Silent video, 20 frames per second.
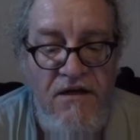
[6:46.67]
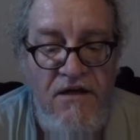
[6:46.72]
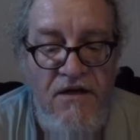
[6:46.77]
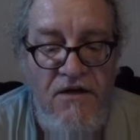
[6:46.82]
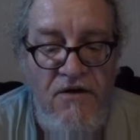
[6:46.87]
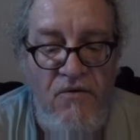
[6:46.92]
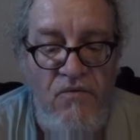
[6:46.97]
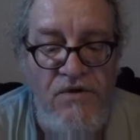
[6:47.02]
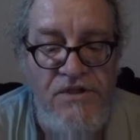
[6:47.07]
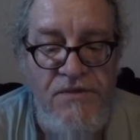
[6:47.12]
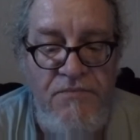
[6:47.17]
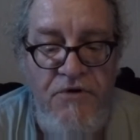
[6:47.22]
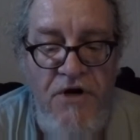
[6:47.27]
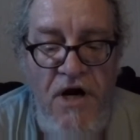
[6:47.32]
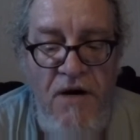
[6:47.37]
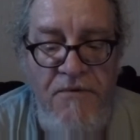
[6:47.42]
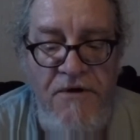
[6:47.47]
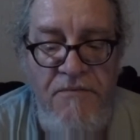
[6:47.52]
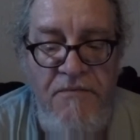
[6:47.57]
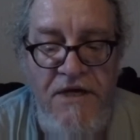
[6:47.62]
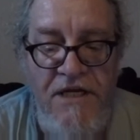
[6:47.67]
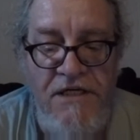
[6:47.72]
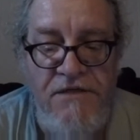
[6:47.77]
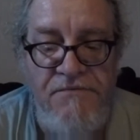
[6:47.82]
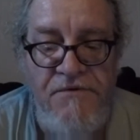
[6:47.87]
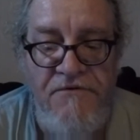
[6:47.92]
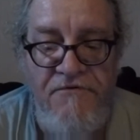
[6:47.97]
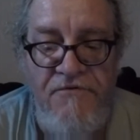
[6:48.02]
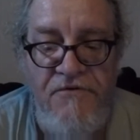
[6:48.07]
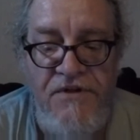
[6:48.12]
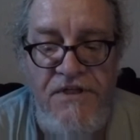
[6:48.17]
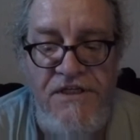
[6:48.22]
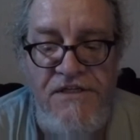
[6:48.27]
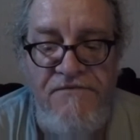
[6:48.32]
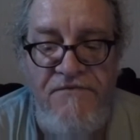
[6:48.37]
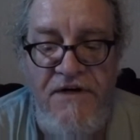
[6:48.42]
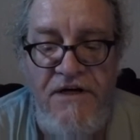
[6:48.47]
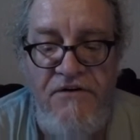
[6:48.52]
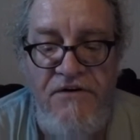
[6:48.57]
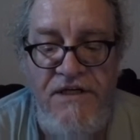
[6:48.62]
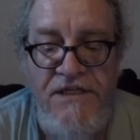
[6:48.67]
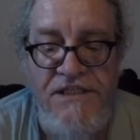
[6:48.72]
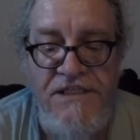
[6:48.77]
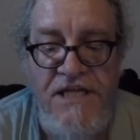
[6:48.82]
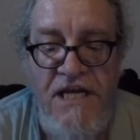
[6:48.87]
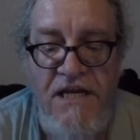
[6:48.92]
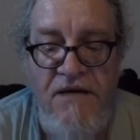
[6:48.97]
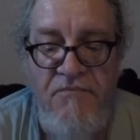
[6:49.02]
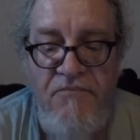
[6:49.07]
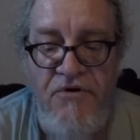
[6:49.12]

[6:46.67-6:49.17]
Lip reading: was the property management for these very same